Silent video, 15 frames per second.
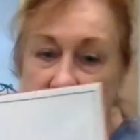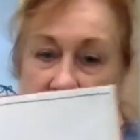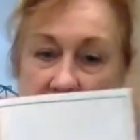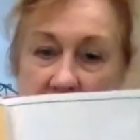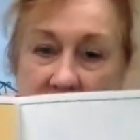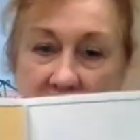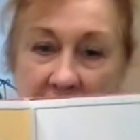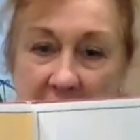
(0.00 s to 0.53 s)

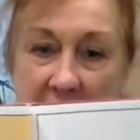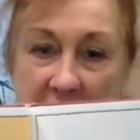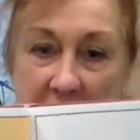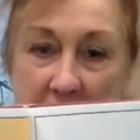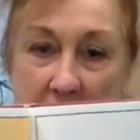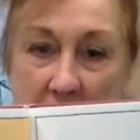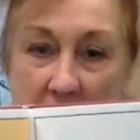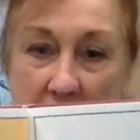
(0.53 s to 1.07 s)
You see that on the
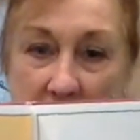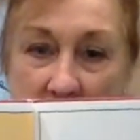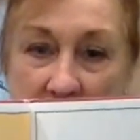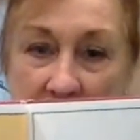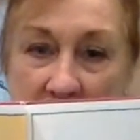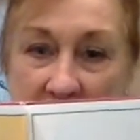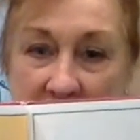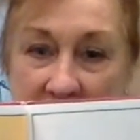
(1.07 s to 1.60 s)
pole?
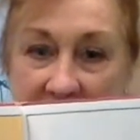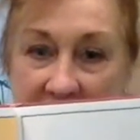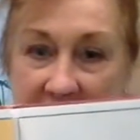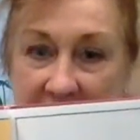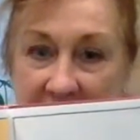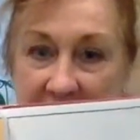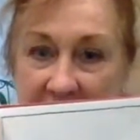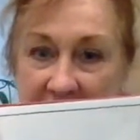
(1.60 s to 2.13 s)

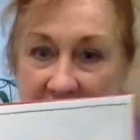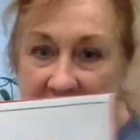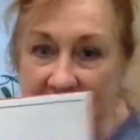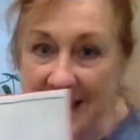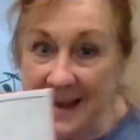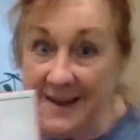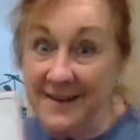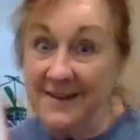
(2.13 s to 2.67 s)
There's the
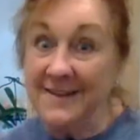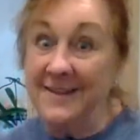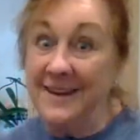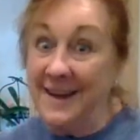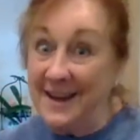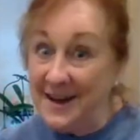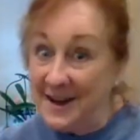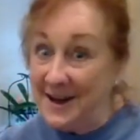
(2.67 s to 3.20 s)
ant.
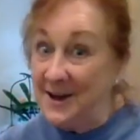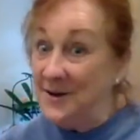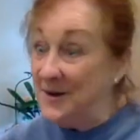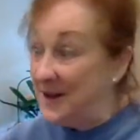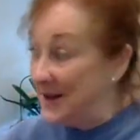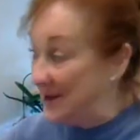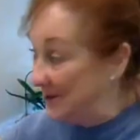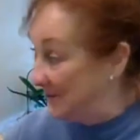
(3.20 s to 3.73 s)
Now
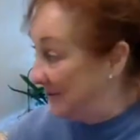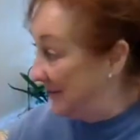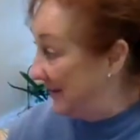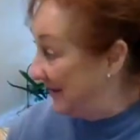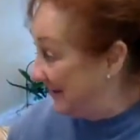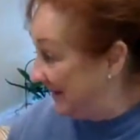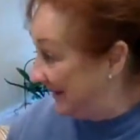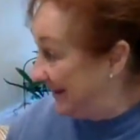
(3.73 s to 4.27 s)
Henry
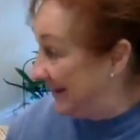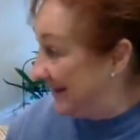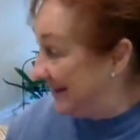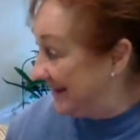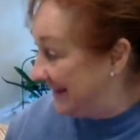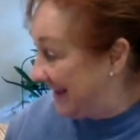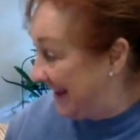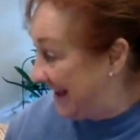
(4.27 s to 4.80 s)
sees
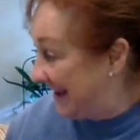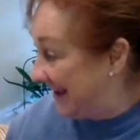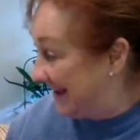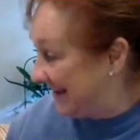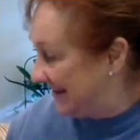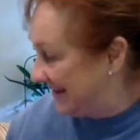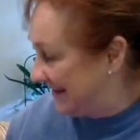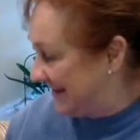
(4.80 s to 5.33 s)
the
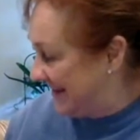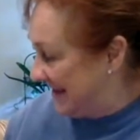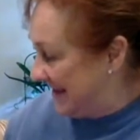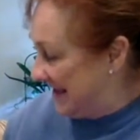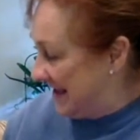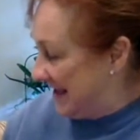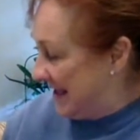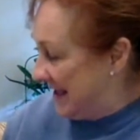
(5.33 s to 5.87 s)
ant.
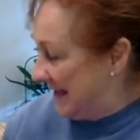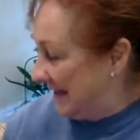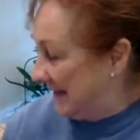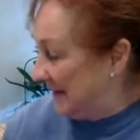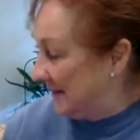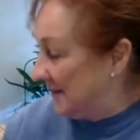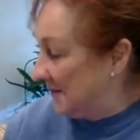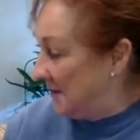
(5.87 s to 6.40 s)
And he
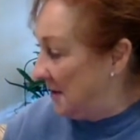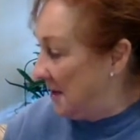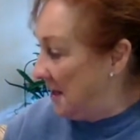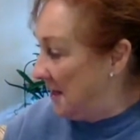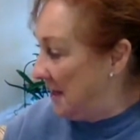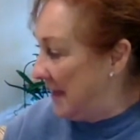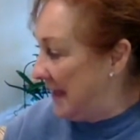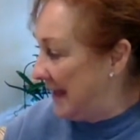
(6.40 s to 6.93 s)
saw
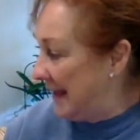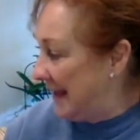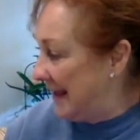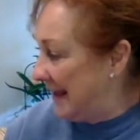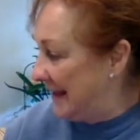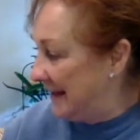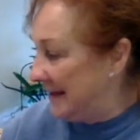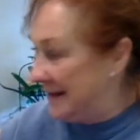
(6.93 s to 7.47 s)
that
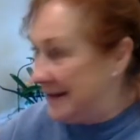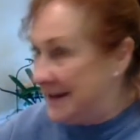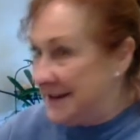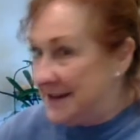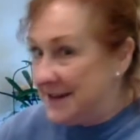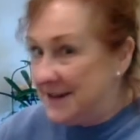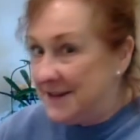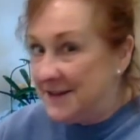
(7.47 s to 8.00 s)
ant
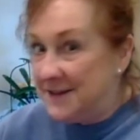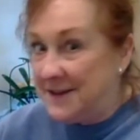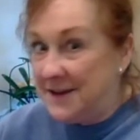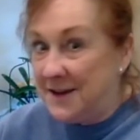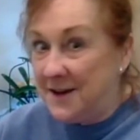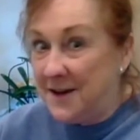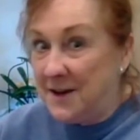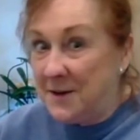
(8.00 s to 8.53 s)

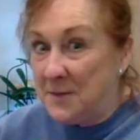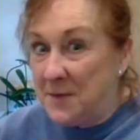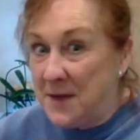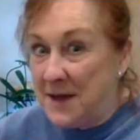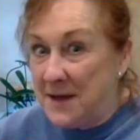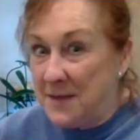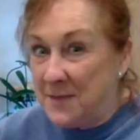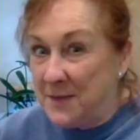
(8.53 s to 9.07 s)
sitting on a
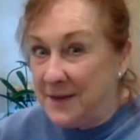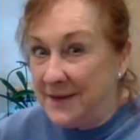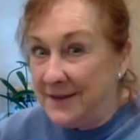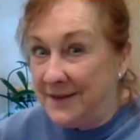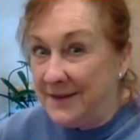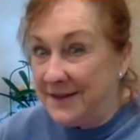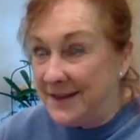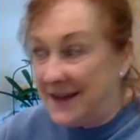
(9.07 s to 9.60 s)
pipe
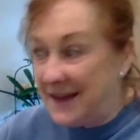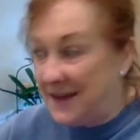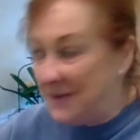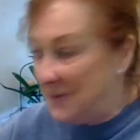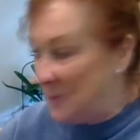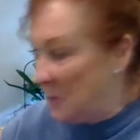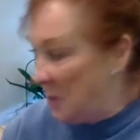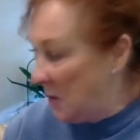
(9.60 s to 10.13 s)
inside
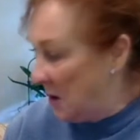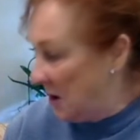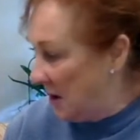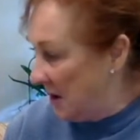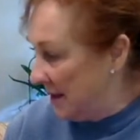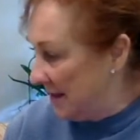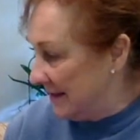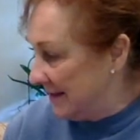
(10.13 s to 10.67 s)
the
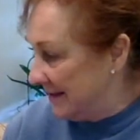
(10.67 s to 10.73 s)
wall.